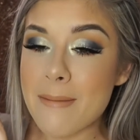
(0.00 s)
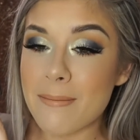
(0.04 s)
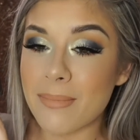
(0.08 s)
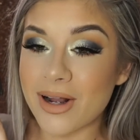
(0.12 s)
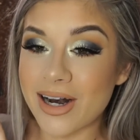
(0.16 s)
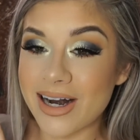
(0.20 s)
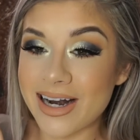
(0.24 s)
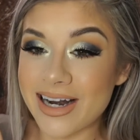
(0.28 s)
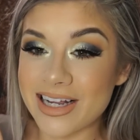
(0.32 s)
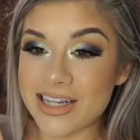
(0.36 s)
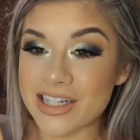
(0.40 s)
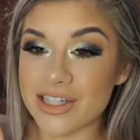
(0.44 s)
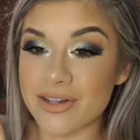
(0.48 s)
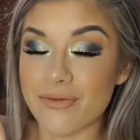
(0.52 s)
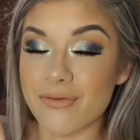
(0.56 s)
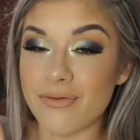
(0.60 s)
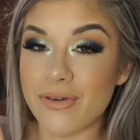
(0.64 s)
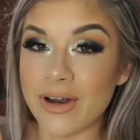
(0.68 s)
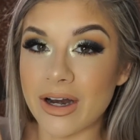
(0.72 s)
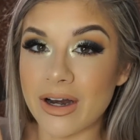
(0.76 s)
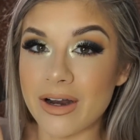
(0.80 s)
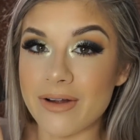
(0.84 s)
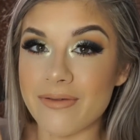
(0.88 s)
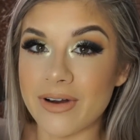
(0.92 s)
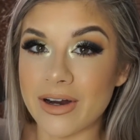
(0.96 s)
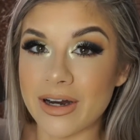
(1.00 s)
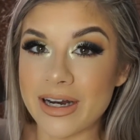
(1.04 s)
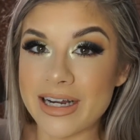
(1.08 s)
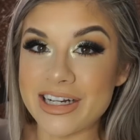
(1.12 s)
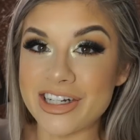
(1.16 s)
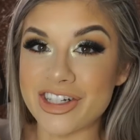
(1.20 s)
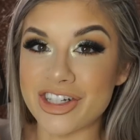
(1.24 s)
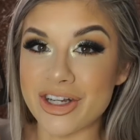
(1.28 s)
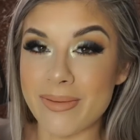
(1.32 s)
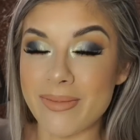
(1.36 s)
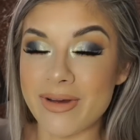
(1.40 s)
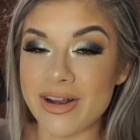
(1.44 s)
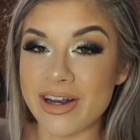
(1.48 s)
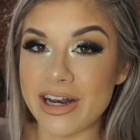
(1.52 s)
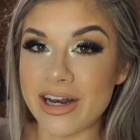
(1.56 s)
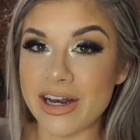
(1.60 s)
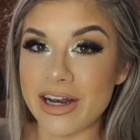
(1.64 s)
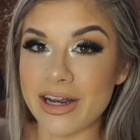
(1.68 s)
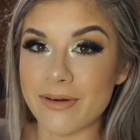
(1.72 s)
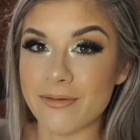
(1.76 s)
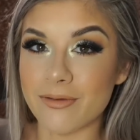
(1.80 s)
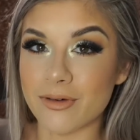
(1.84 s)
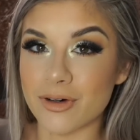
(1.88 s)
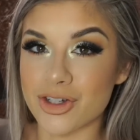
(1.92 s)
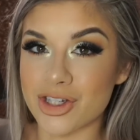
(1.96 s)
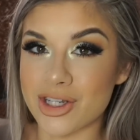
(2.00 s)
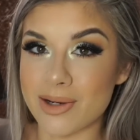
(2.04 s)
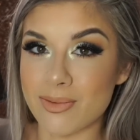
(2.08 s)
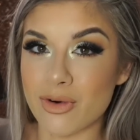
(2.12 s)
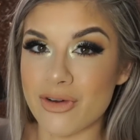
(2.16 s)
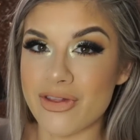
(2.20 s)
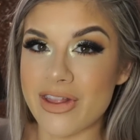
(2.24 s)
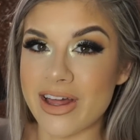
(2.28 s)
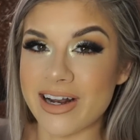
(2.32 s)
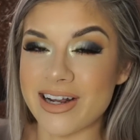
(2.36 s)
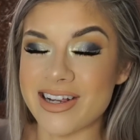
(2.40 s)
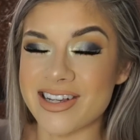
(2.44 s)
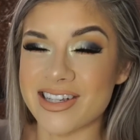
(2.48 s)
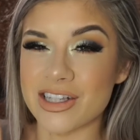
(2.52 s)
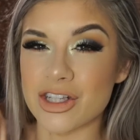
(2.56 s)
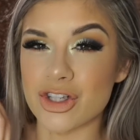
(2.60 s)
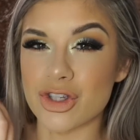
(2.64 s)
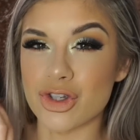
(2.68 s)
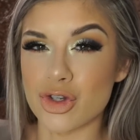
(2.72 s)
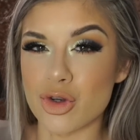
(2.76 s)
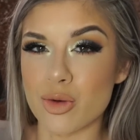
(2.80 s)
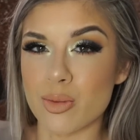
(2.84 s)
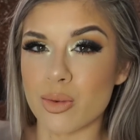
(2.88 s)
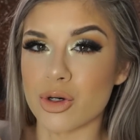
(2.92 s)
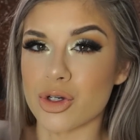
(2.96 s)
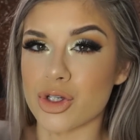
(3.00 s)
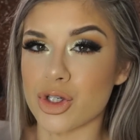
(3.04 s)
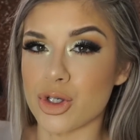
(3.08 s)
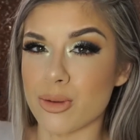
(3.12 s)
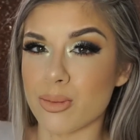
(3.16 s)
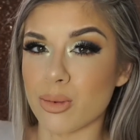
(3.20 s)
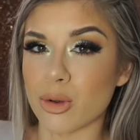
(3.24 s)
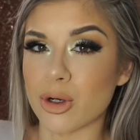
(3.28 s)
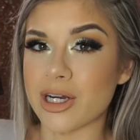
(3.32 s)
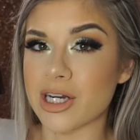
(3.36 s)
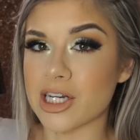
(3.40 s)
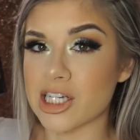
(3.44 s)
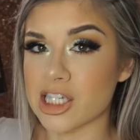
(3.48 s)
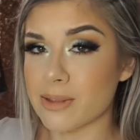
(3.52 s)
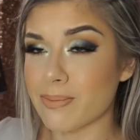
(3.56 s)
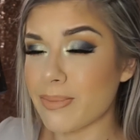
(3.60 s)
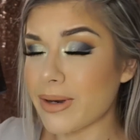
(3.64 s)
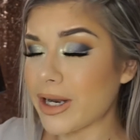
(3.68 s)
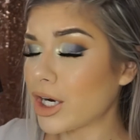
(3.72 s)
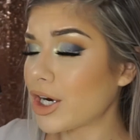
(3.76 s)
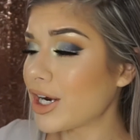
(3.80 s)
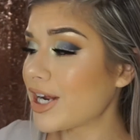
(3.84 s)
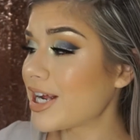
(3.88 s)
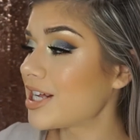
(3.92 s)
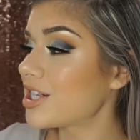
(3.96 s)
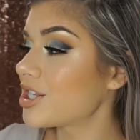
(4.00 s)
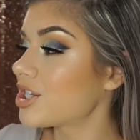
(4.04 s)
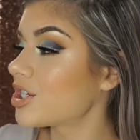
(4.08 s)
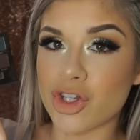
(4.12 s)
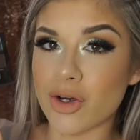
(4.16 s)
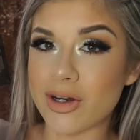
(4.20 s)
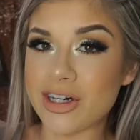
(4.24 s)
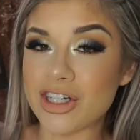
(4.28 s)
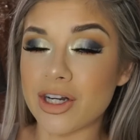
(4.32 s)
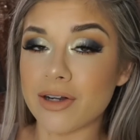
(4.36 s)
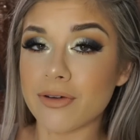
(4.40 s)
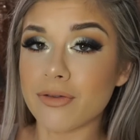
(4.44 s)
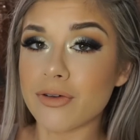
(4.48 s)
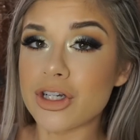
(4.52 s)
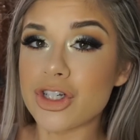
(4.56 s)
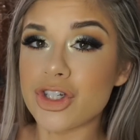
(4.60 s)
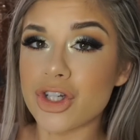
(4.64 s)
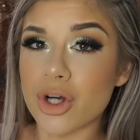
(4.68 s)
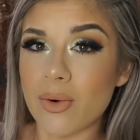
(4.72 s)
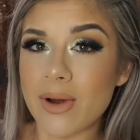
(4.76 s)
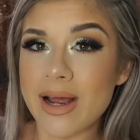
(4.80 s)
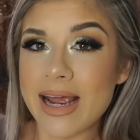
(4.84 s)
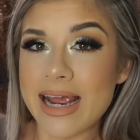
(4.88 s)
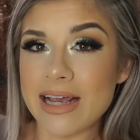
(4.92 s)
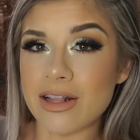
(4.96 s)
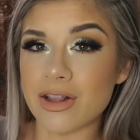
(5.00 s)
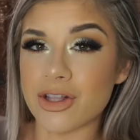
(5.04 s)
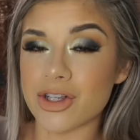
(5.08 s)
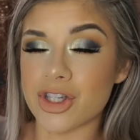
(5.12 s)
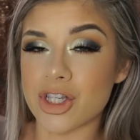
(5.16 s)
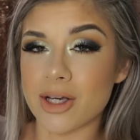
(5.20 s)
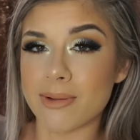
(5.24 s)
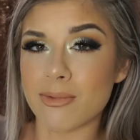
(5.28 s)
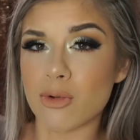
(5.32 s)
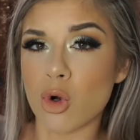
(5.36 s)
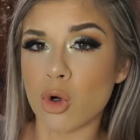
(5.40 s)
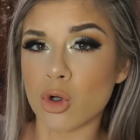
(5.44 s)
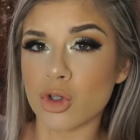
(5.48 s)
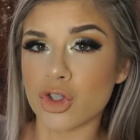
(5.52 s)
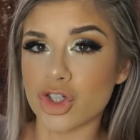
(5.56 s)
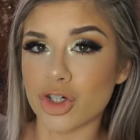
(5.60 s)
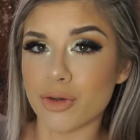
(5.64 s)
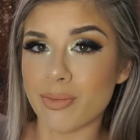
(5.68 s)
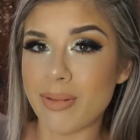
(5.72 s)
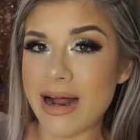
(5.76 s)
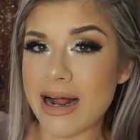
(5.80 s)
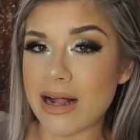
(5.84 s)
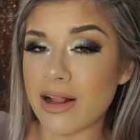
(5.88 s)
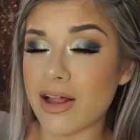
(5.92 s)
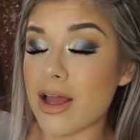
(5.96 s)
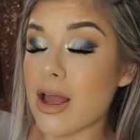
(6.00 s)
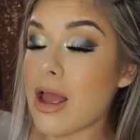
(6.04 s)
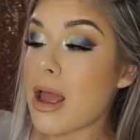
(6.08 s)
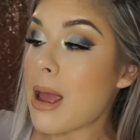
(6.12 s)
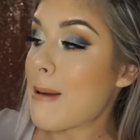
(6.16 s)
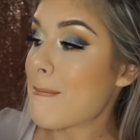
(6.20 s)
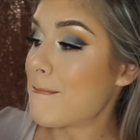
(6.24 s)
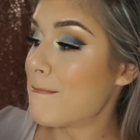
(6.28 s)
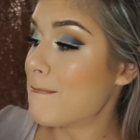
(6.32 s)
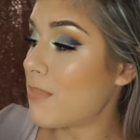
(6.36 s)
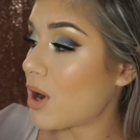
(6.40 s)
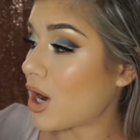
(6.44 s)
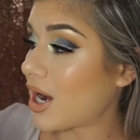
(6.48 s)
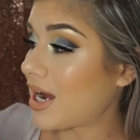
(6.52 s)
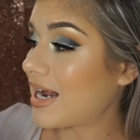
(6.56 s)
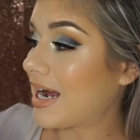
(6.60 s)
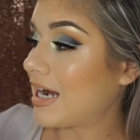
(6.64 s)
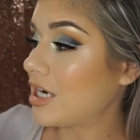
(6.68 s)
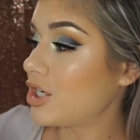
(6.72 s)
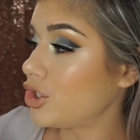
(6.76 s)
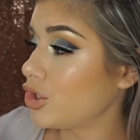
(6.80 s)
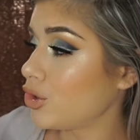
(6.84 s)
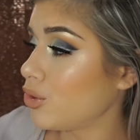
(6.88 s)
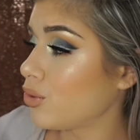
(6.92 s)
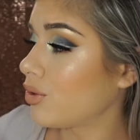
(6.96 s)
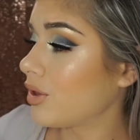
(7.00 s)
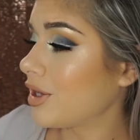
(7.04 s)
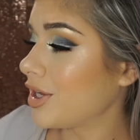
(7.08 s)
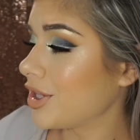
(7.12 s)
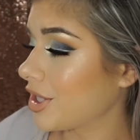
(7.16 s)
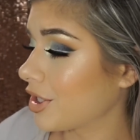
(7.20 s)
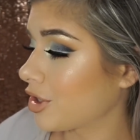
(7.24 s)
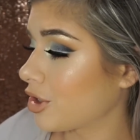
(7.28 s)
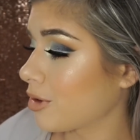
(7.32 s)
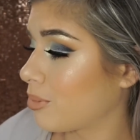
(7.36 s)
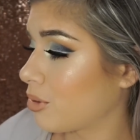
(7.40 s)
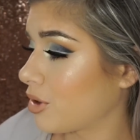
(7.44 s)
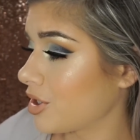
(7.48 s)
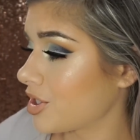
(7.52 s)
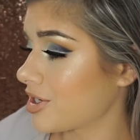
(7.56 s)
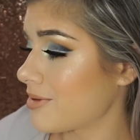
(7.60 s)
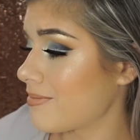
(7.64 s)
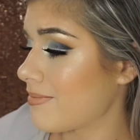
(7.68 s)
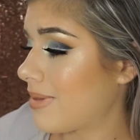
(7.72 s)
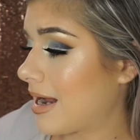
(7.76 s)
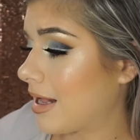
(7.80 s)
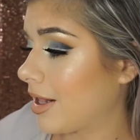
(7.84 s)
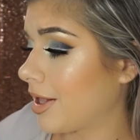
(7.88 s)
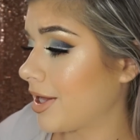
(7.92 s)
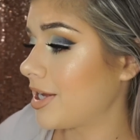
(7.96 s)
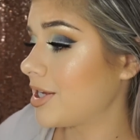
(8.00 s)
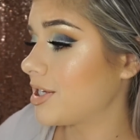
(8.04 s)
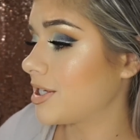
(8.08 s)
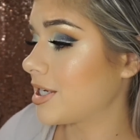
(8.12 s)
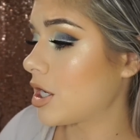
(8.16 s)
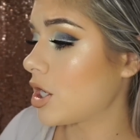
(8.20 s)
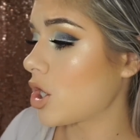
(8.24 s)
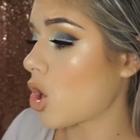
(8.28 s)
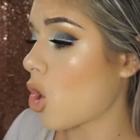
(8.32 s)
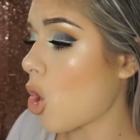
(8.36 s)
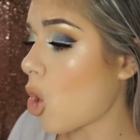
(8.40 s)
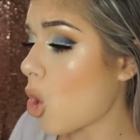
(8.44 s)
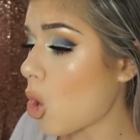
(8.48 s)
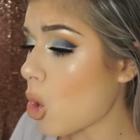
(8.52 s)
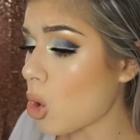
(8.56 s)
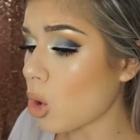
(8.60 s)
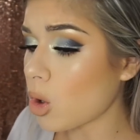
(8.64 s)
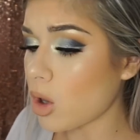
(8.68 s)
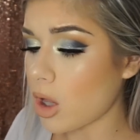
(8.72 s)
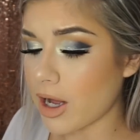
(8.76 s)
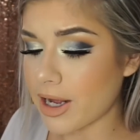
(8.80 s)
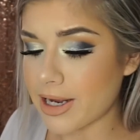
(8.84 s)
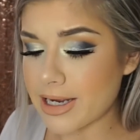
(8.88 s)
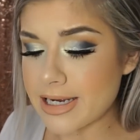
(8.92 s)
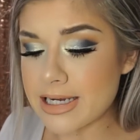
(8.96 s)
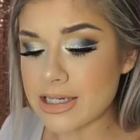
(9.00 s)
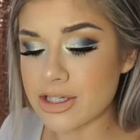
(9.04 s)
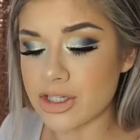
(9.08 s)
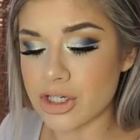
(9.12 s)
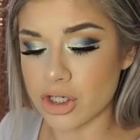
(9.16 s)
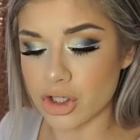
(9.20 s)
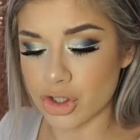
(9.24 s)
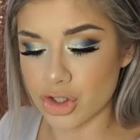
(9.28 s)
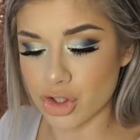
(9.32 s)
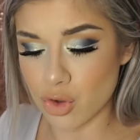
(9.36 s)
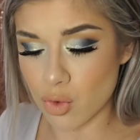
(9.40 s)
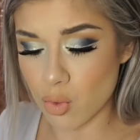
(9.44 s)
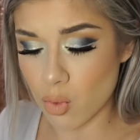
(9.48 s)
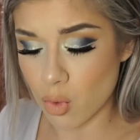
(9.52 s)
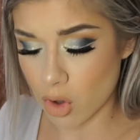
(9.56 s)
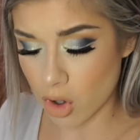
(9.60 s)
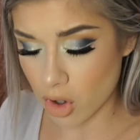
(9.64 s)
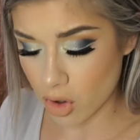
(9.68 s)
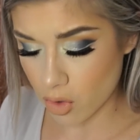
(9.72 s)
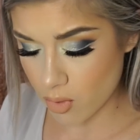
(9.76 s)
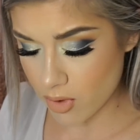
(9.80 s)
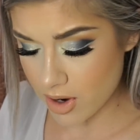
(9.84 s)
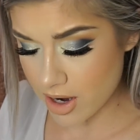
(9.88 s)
but it is very, very intimidating for someone that isn't super, super experienced. So I definitely don't hate the Subculture palette, but I do think that the Prism palette is a whole lot easier to work